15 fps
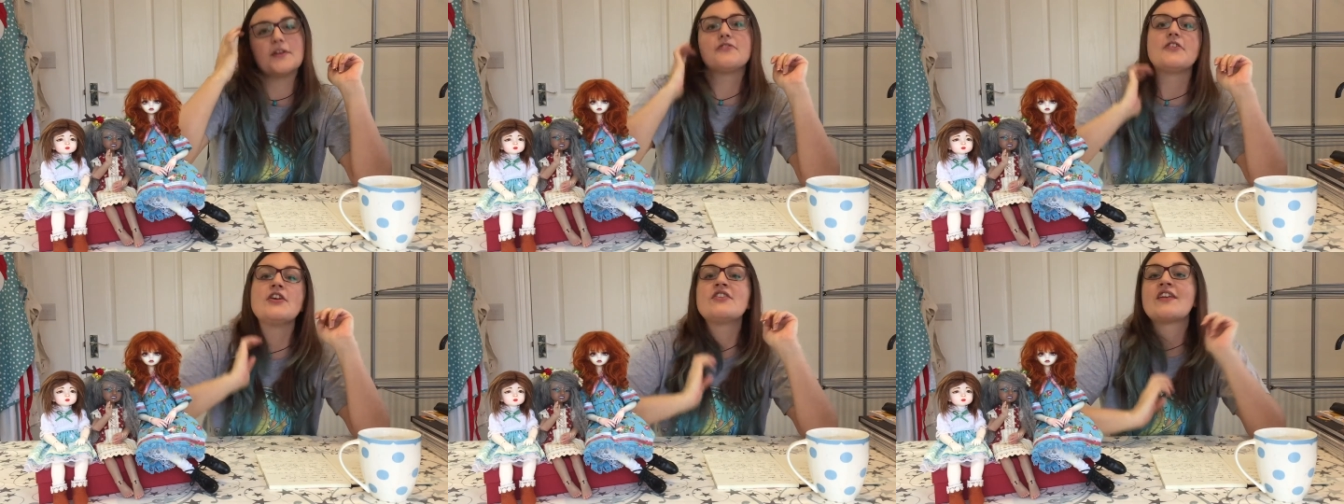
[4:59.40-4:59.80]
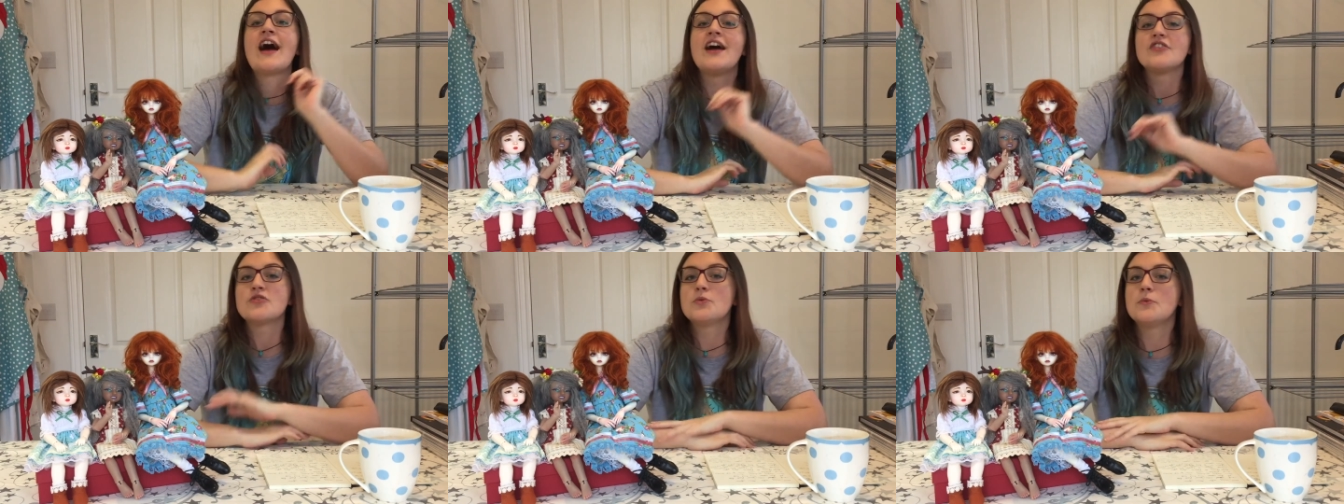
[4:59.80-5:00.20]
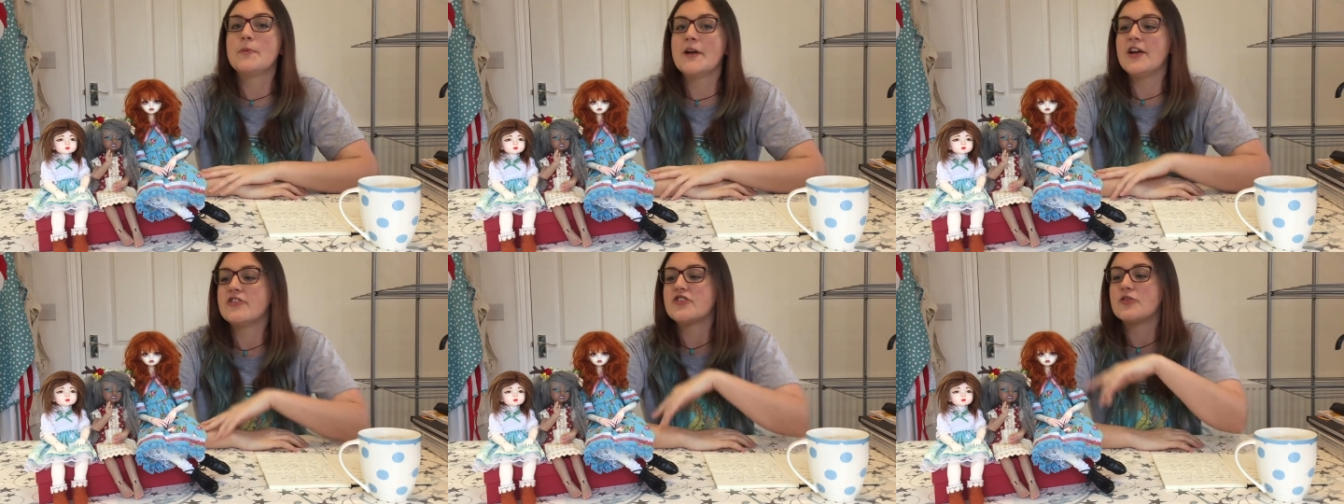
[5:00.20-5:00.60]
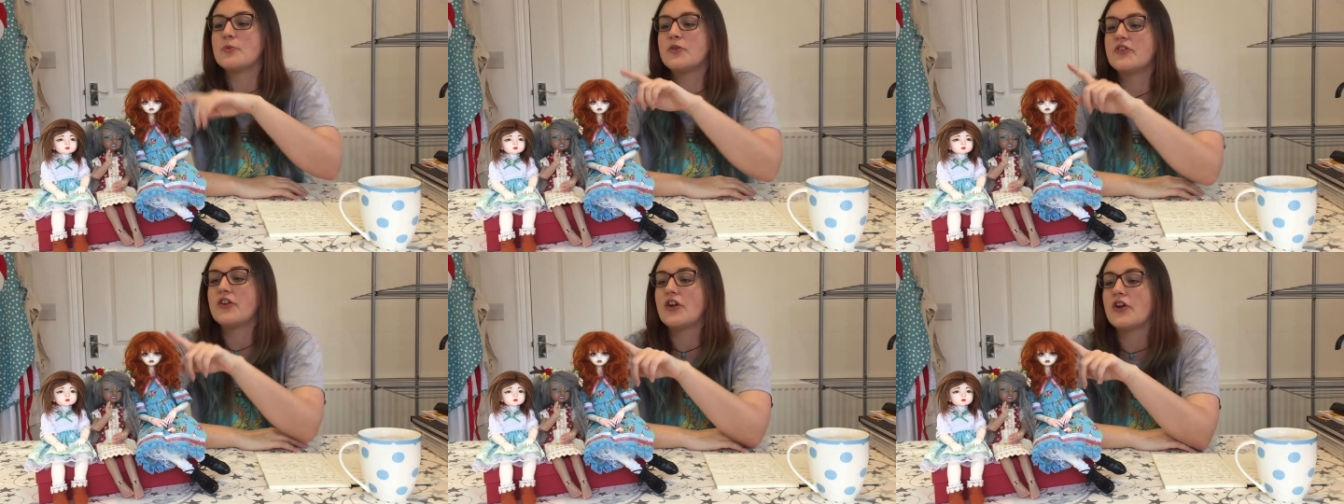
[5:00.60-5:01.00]
My first actual picture
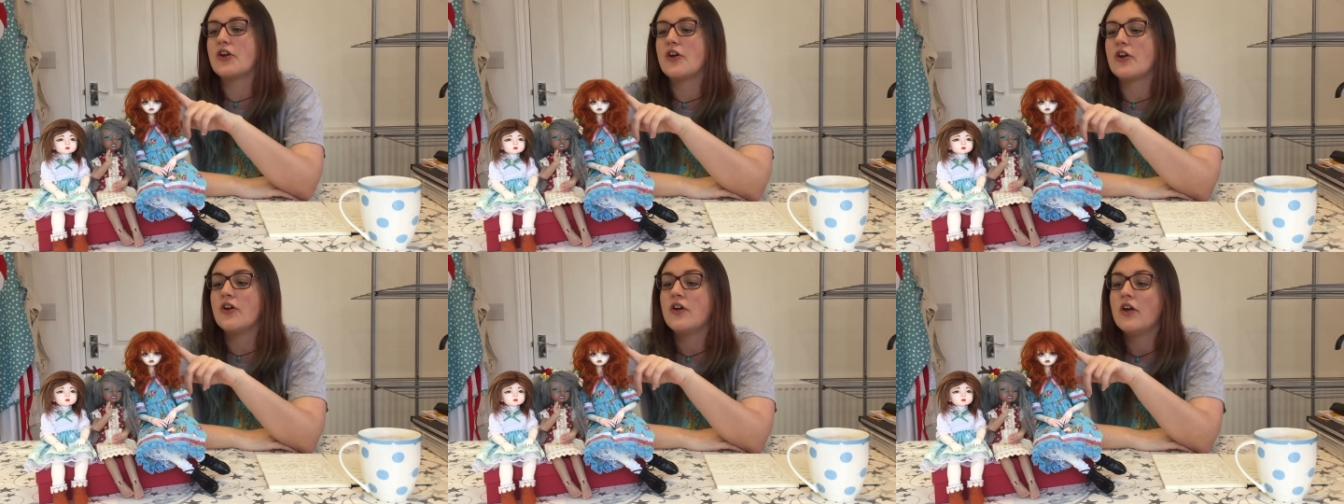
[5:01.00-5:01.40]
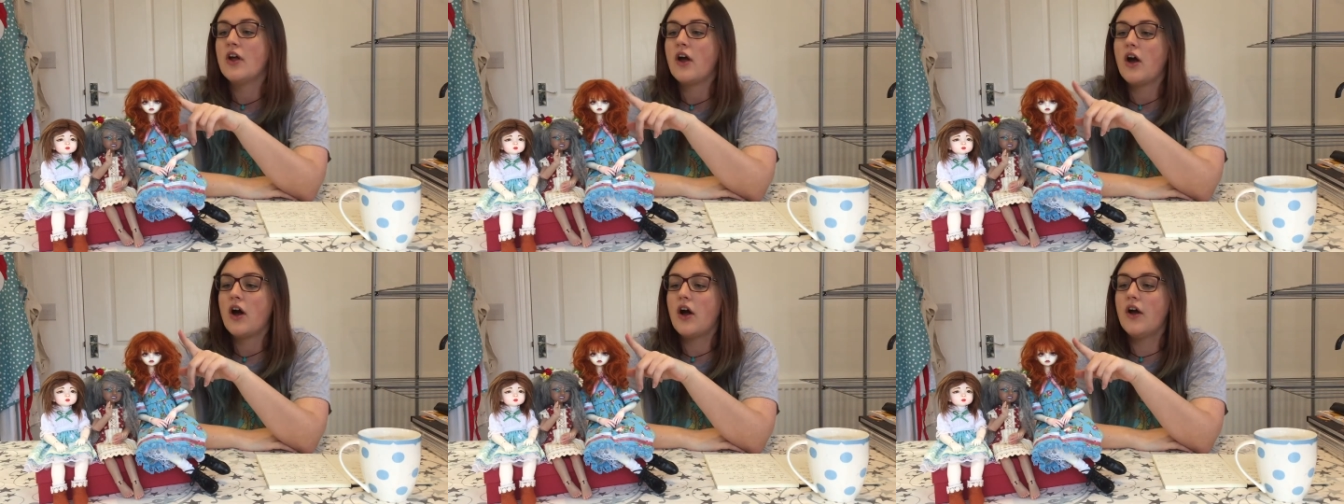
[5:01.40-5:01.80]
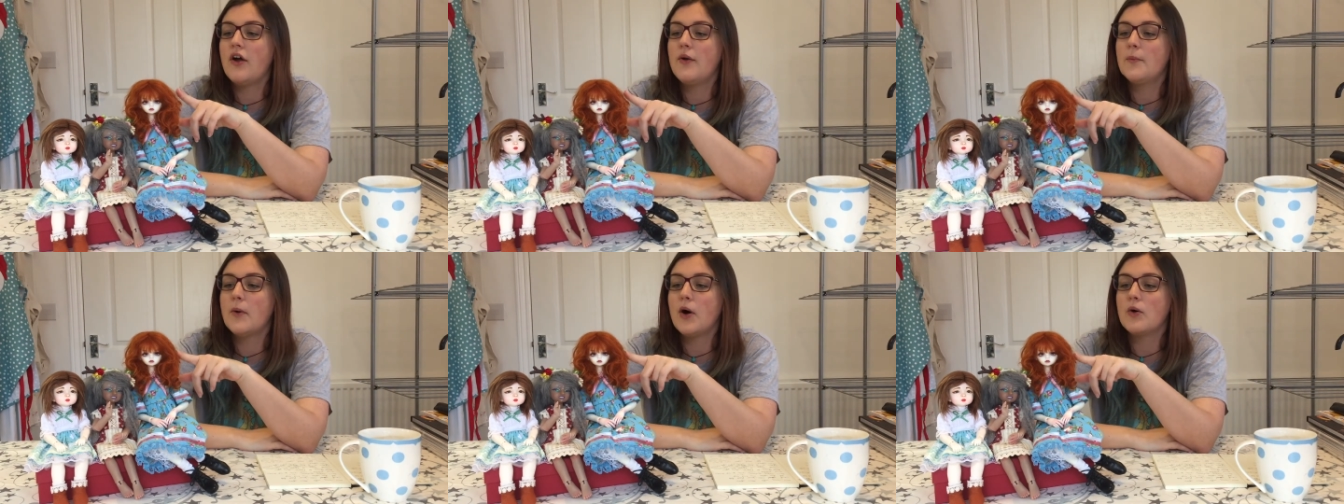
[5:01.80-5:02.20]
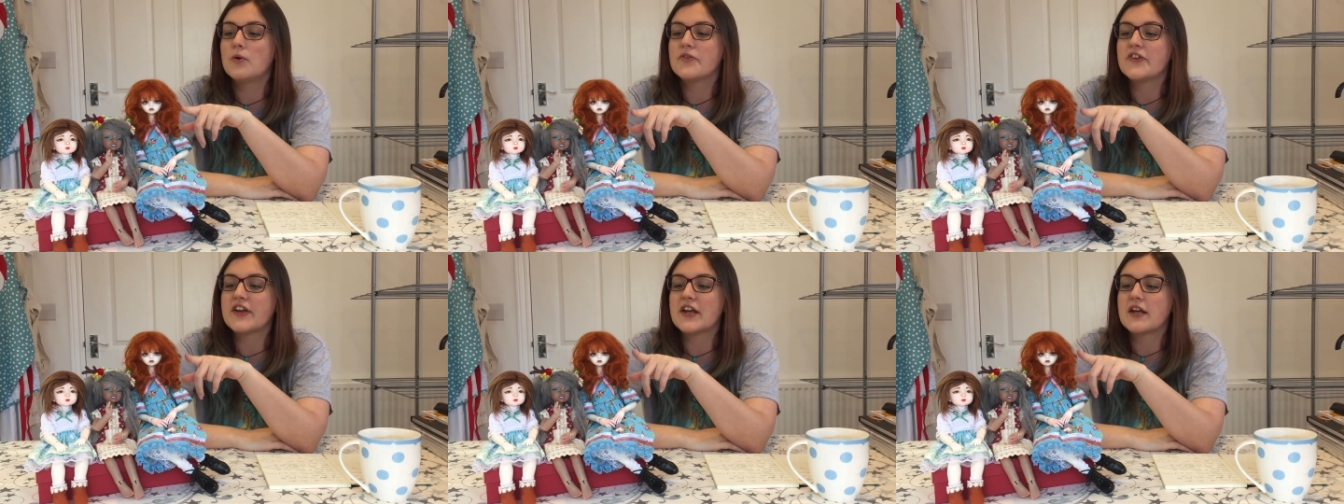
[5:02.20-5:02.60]
was her
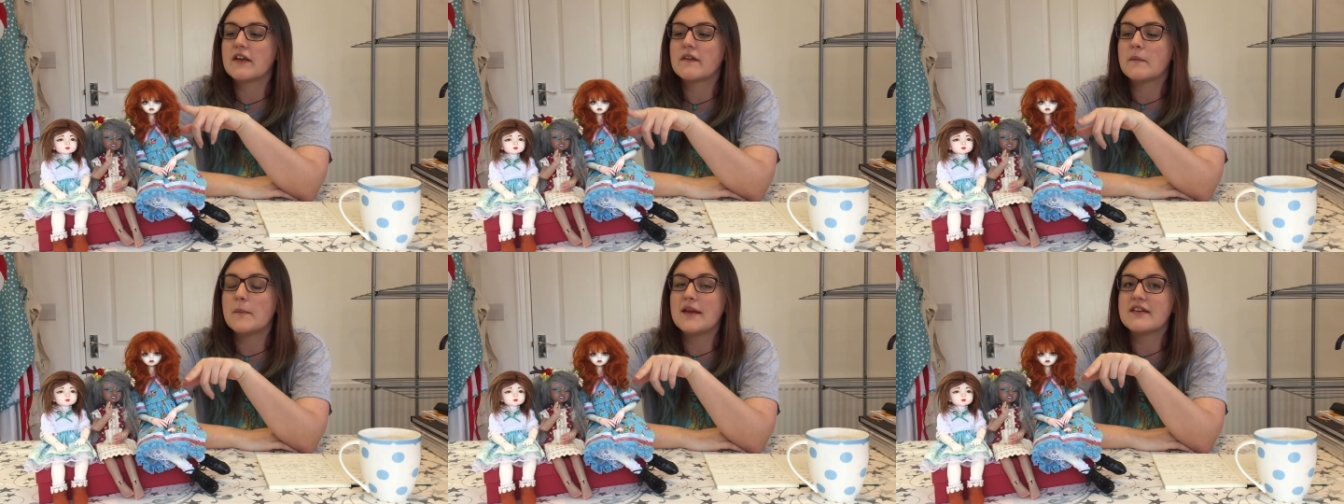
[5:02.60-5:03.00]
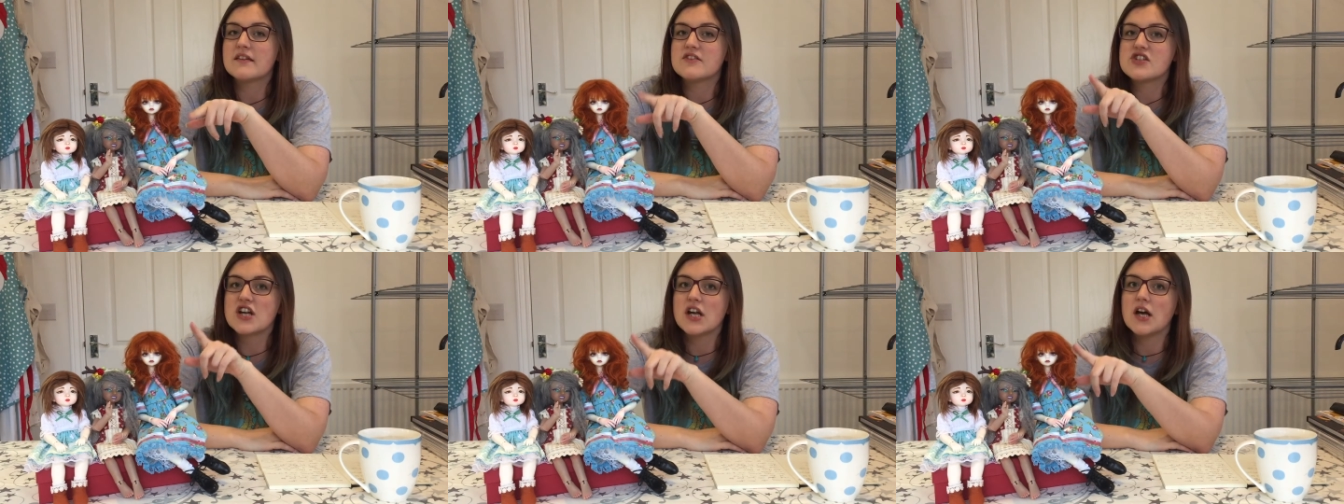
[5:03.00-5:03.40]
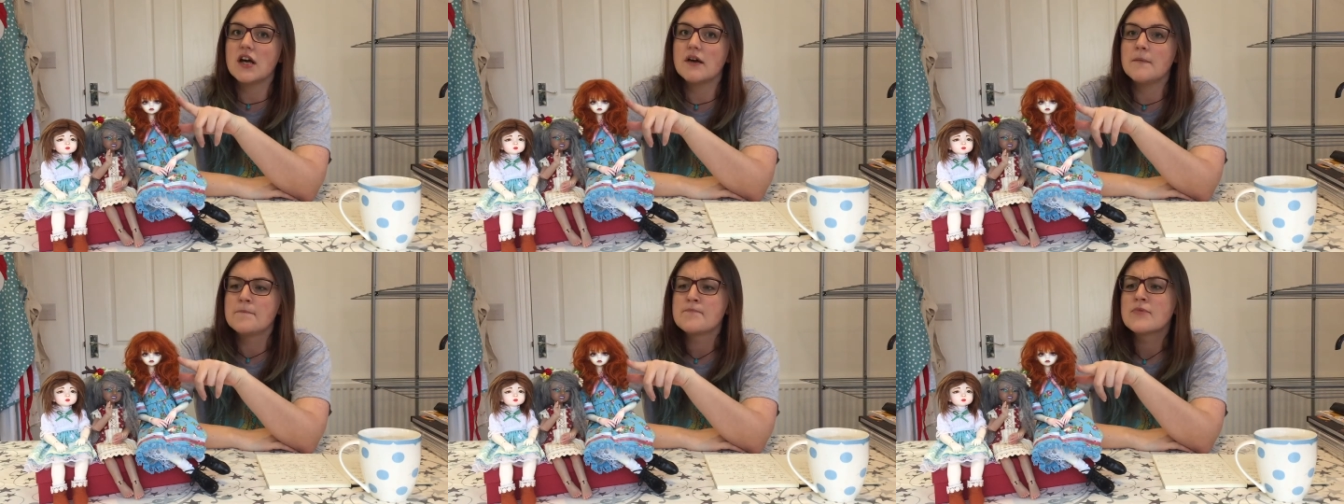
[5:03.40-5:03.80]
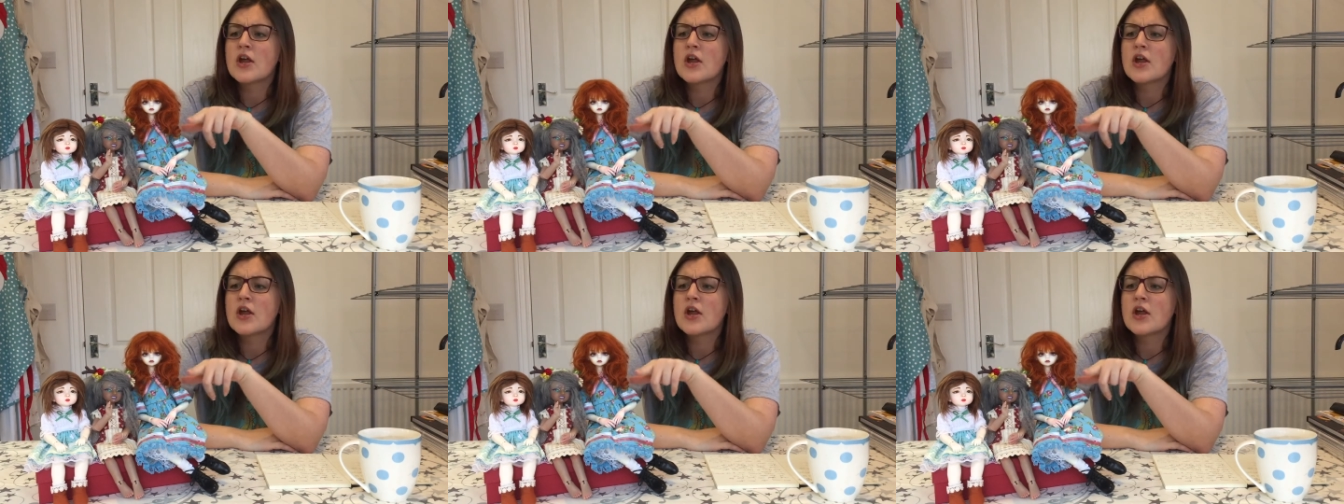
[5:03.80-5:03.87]
holding the Miss Gia,